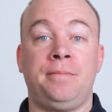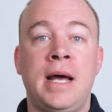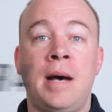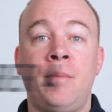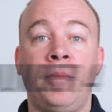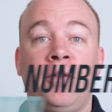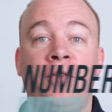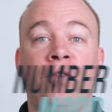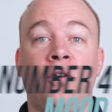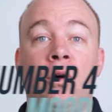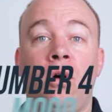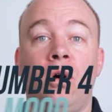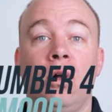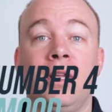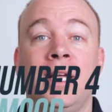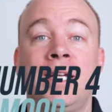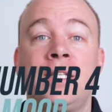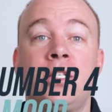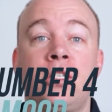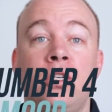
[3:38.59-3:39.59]
Number 4,
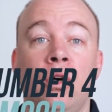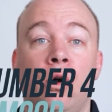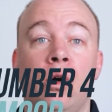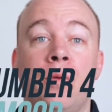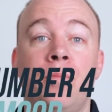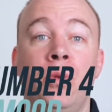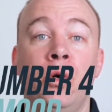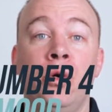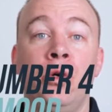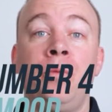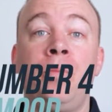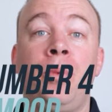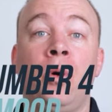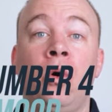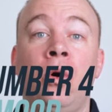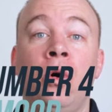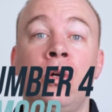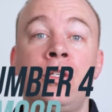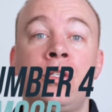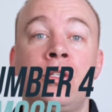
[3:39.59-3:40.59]
let's talk mood
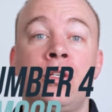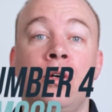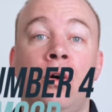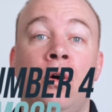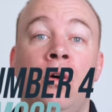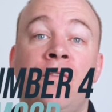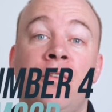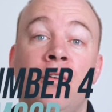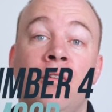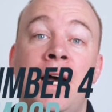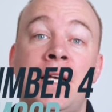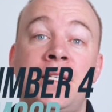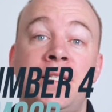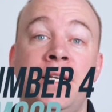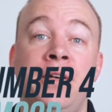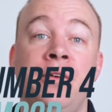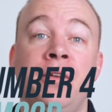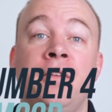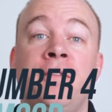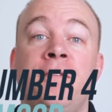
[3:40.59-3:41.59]
boards, or for us
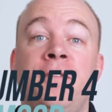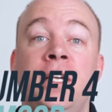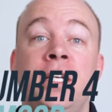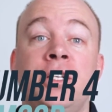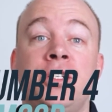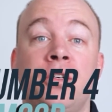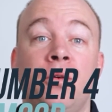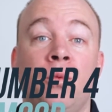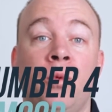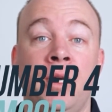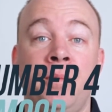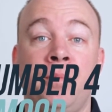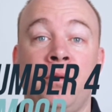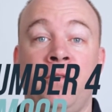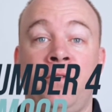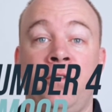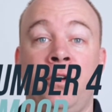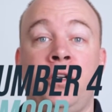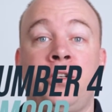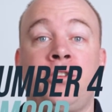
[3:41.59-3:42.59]
here at The Fish, we
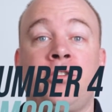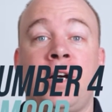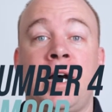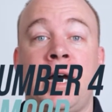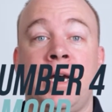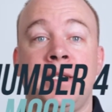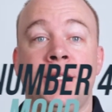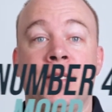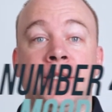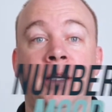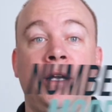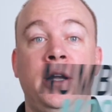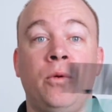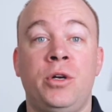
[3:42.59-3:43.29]
prefer trays.